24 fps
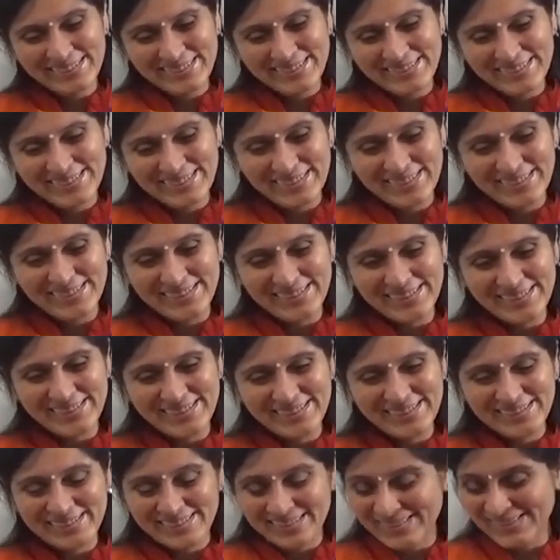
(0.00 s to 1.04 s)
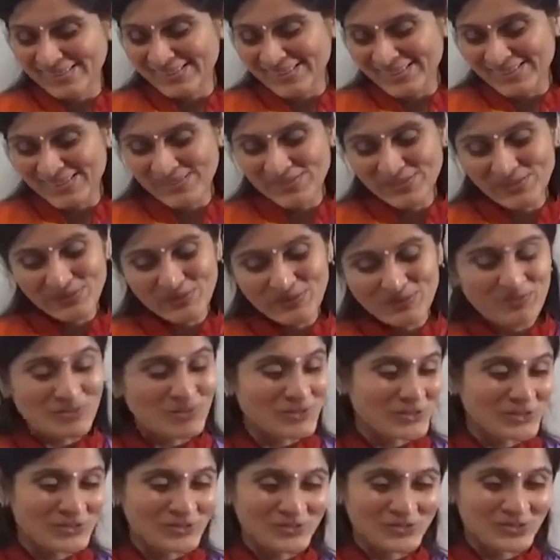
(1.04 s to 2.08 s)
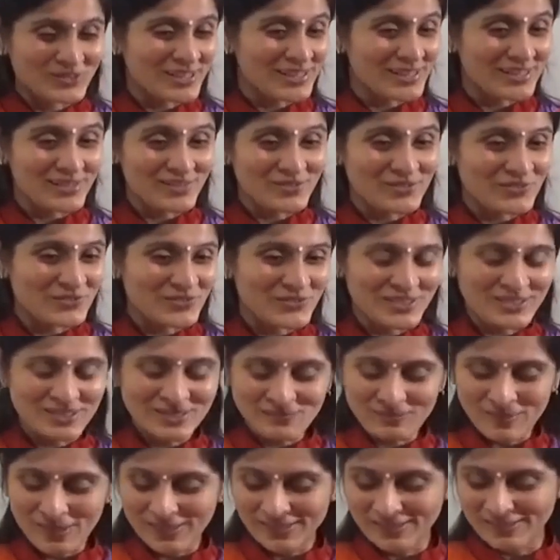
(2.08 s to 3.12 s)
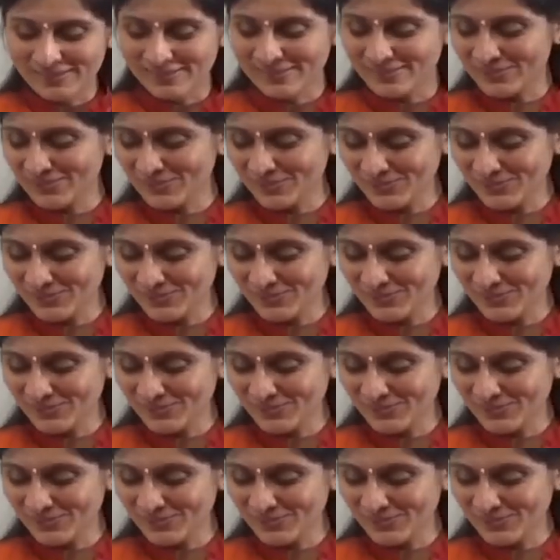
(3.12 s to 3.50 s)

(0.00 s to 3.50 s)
Yeah? This is so beautiful. I love this paragraph.